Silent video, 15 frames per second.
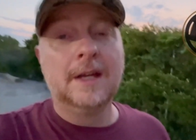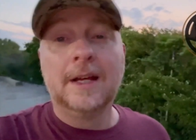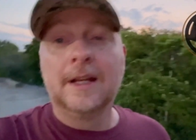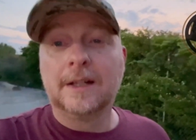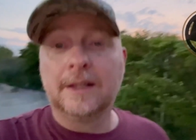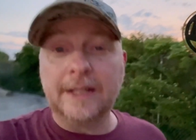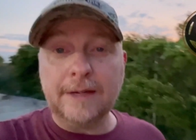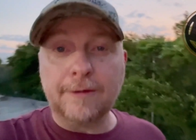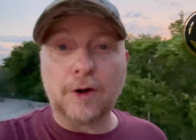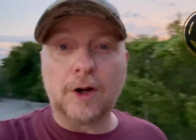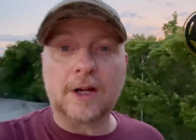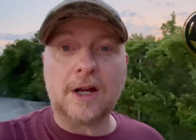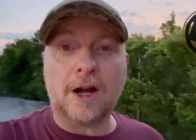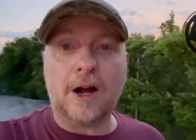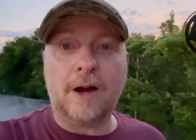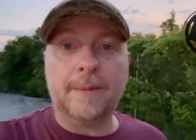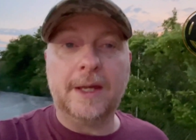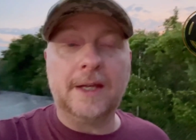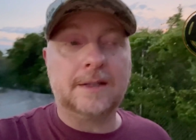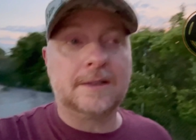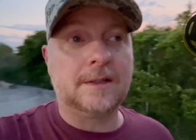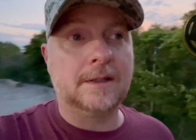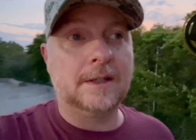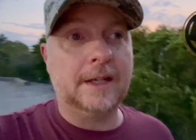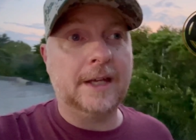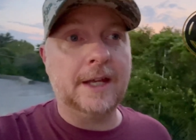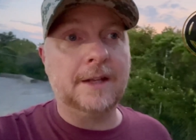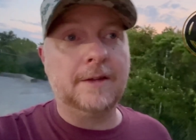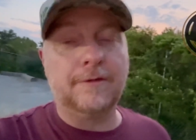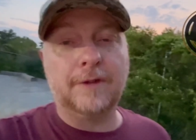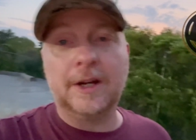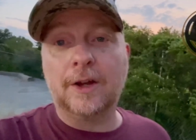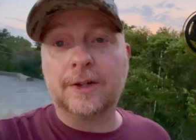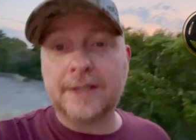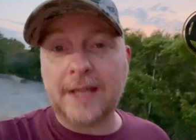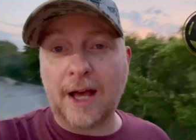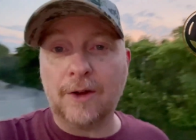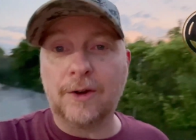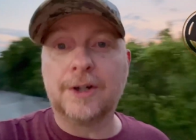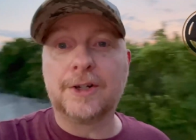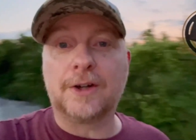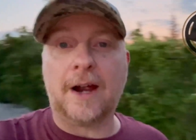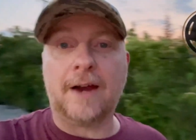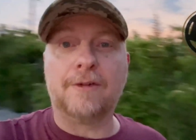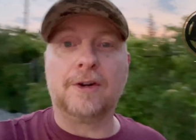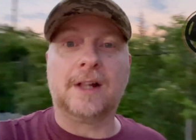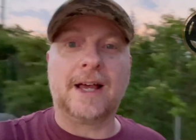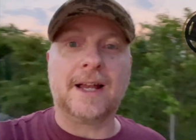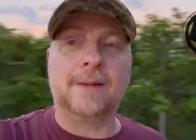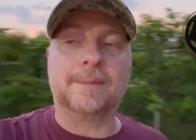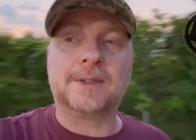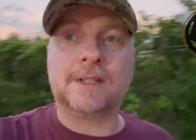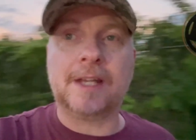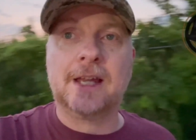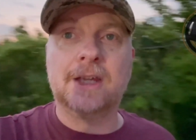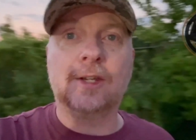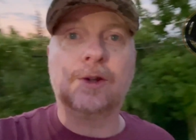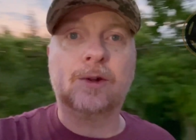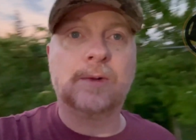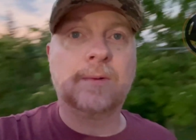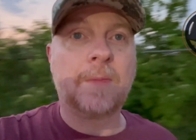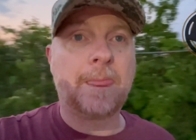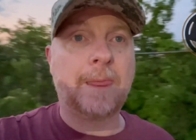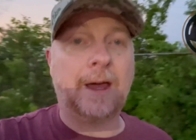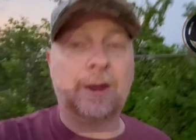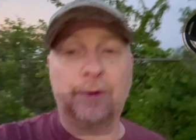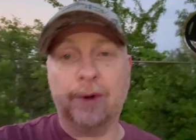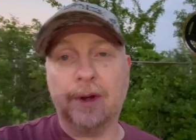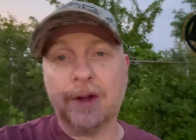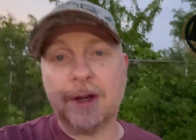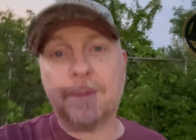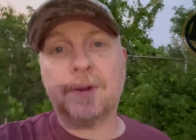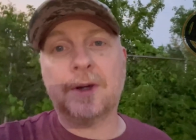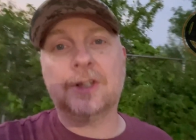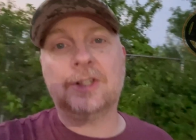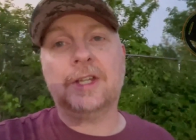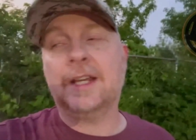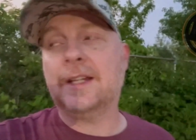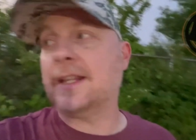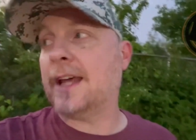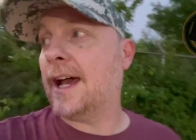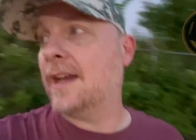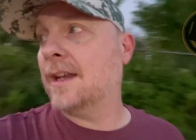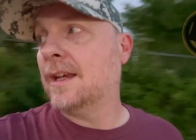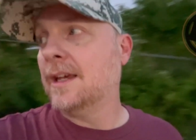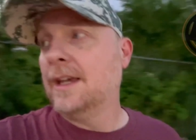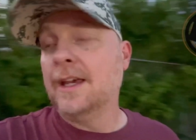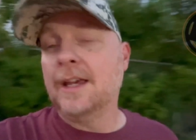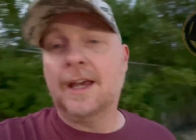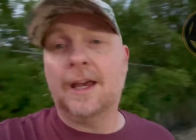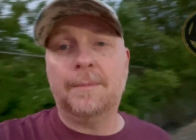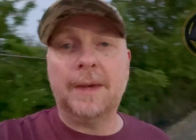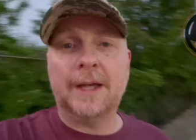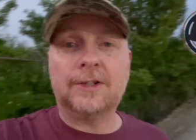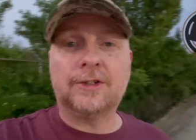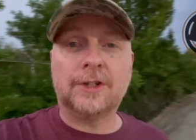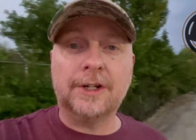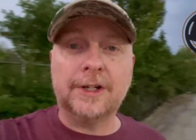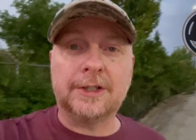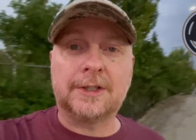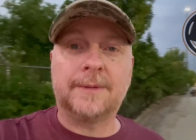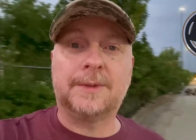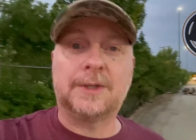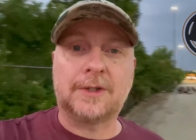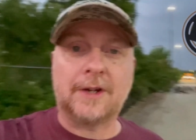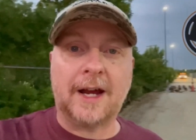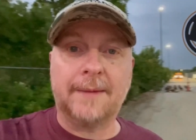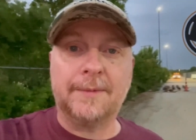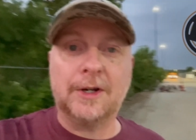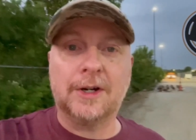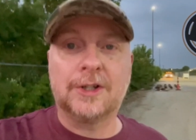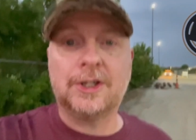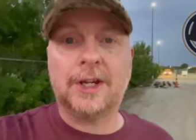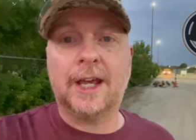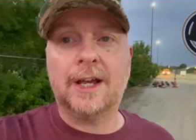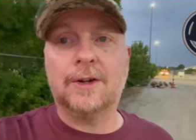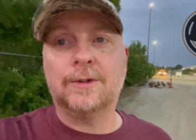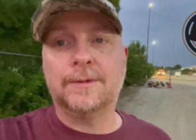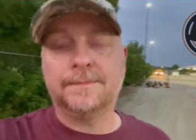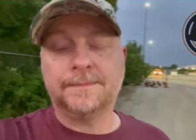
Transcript: leave her a comment in the video, tell her driver lineup sent you. I'd really appreciate that. And make sure you subscribe to her channel